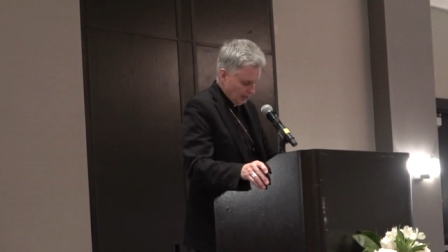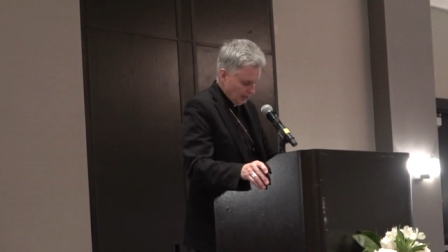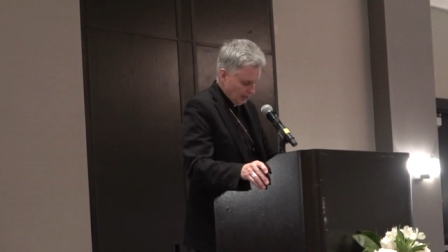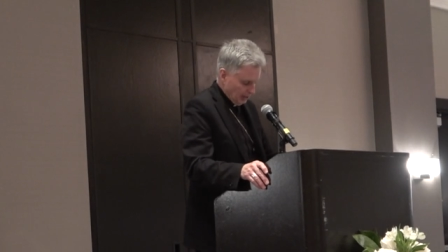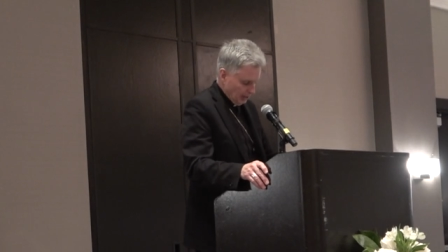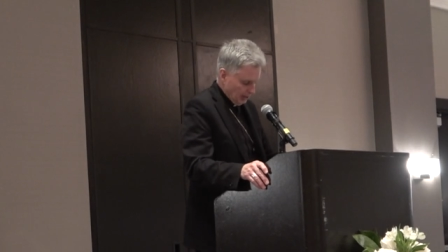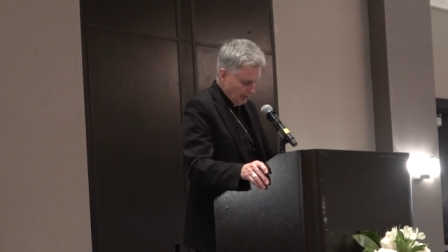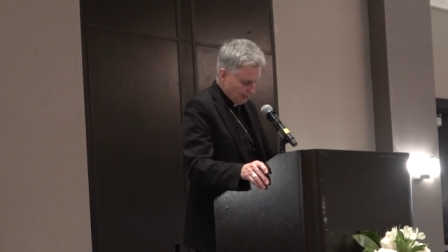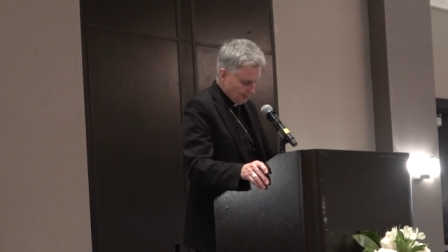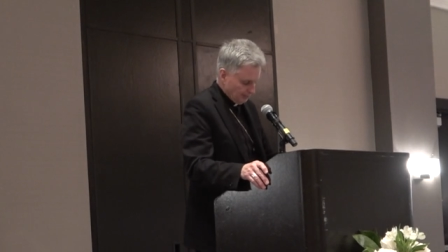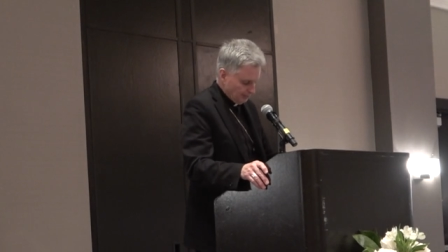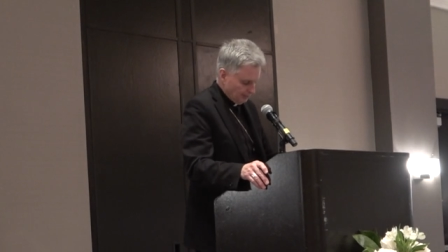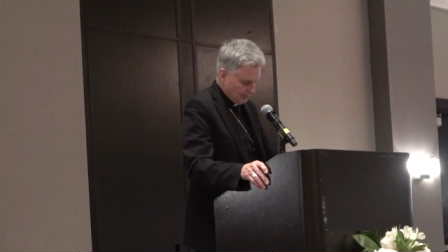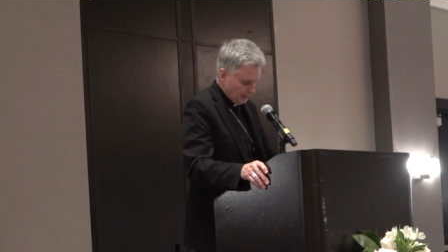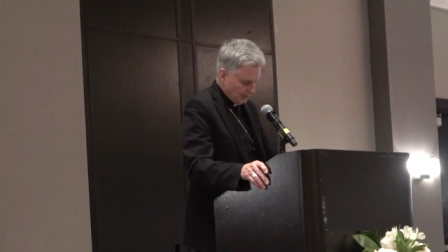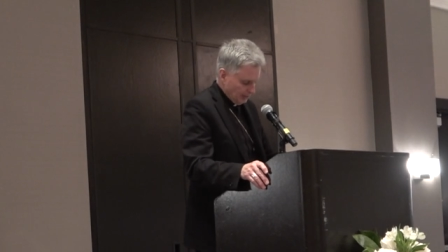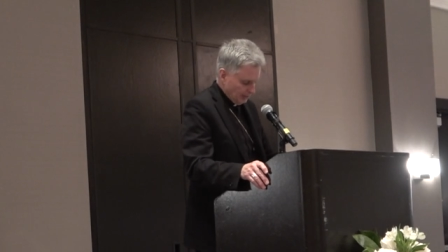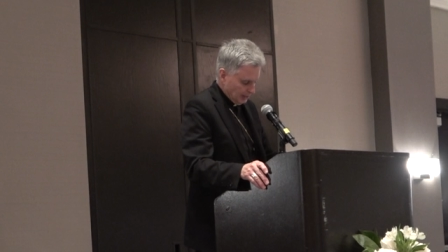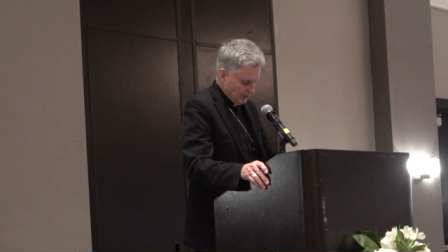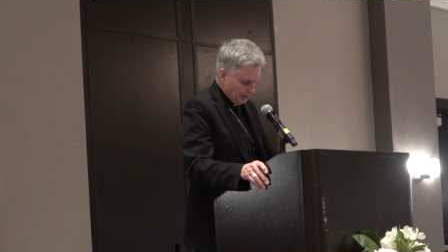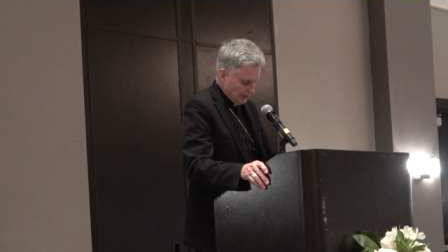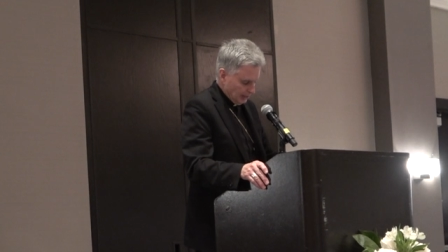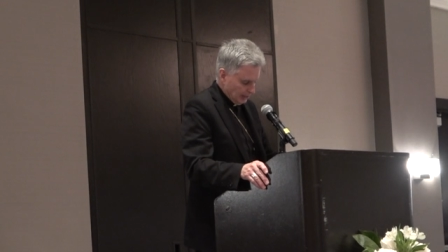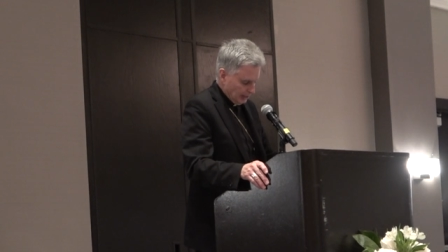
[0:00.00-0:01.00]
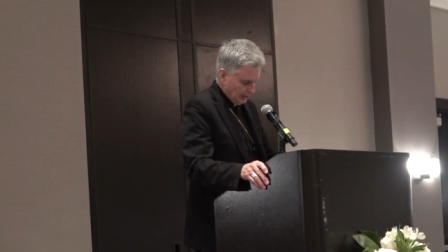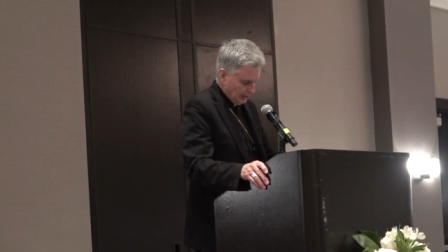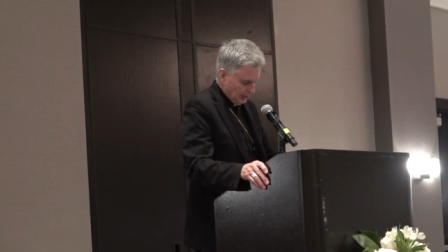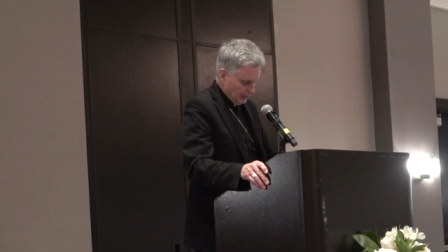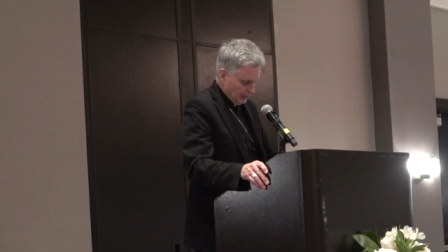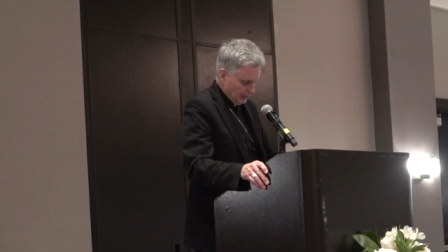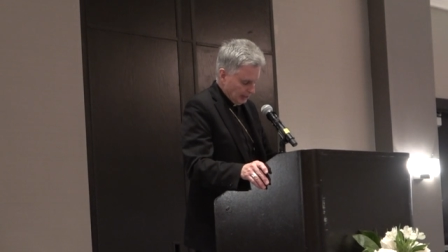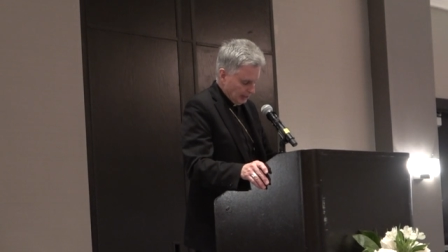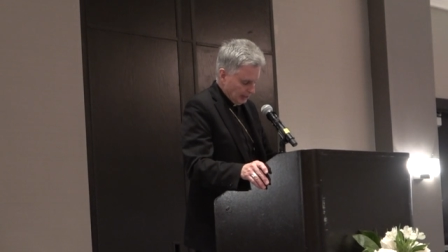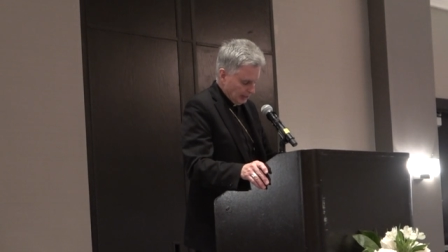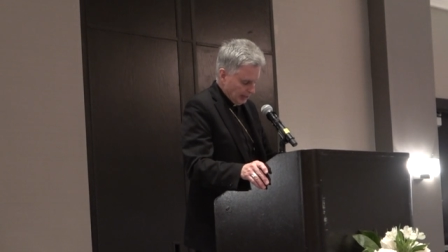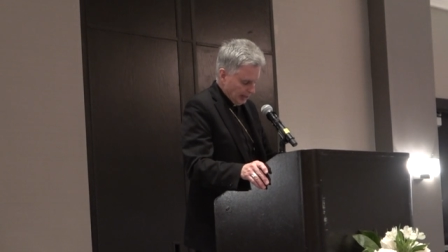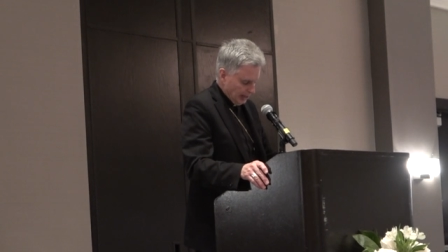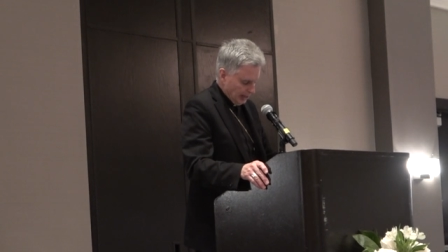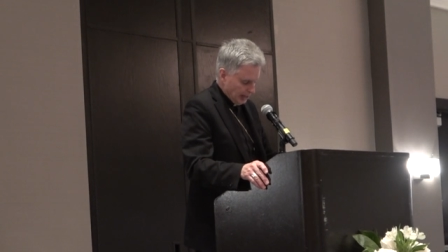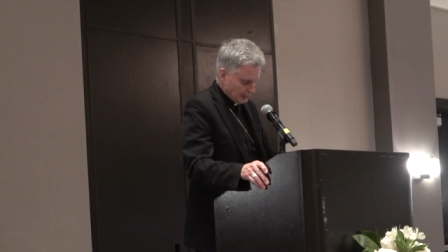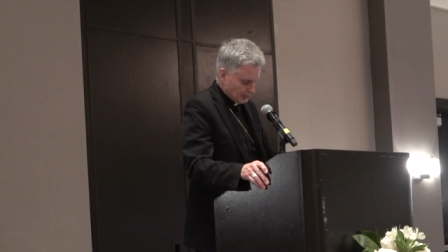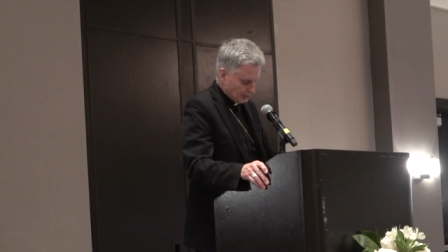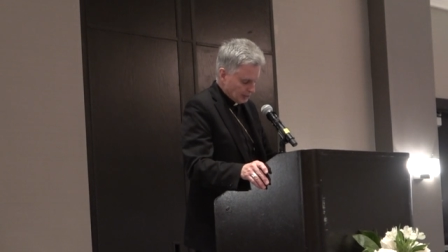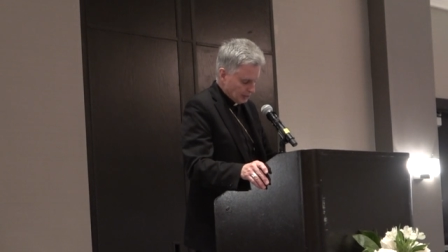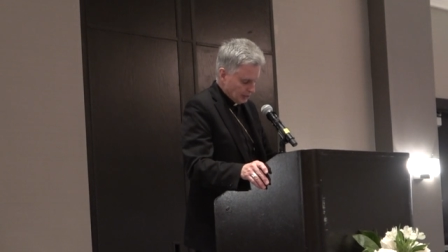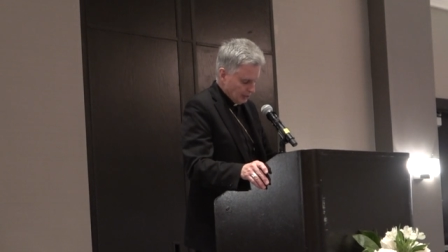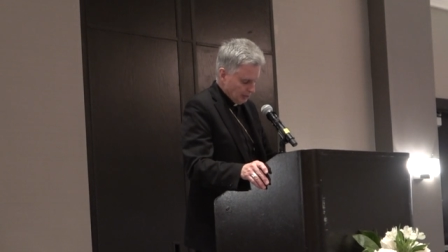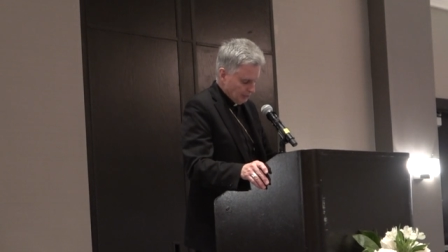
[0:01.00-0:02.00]

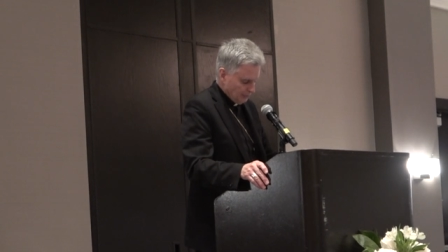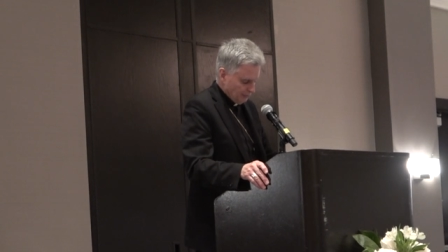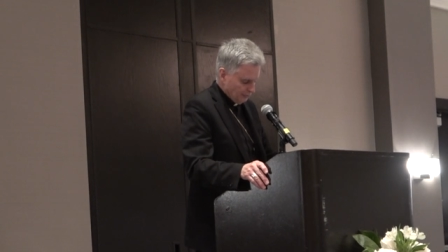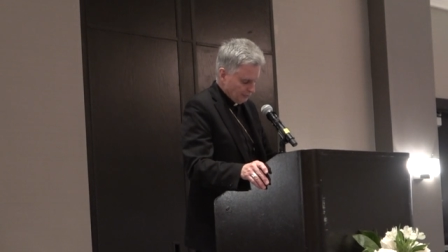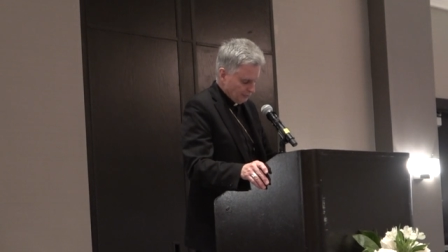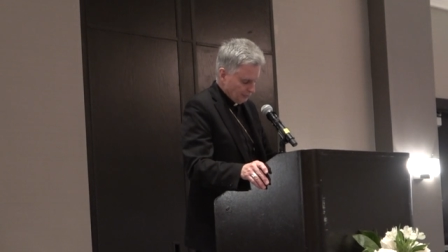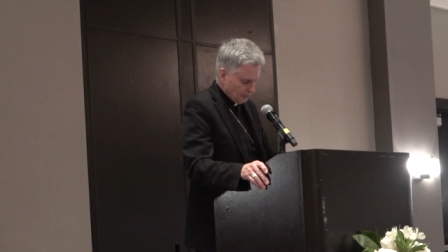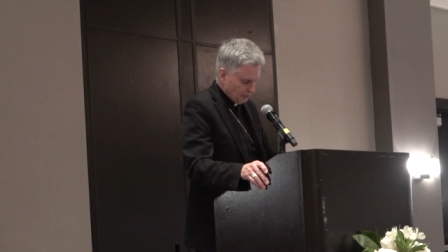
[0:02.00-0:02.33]
has come